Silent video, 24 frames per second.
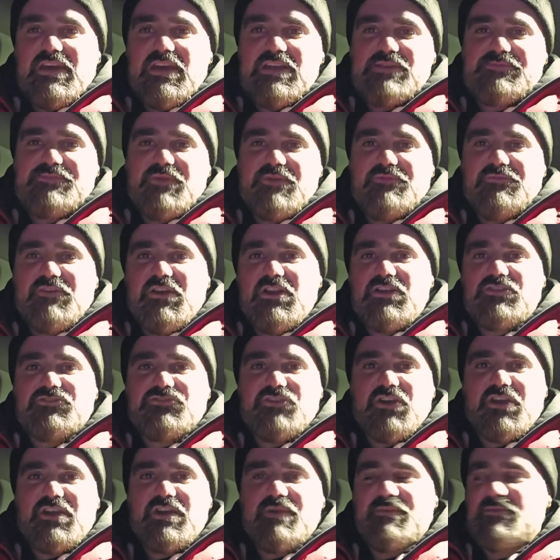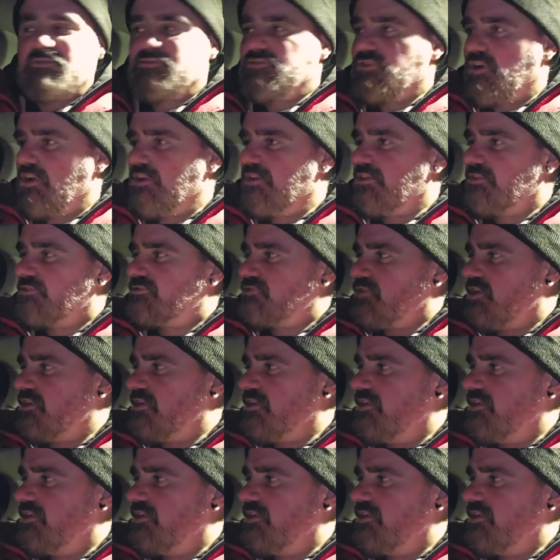It's been really tricky. I've been trying to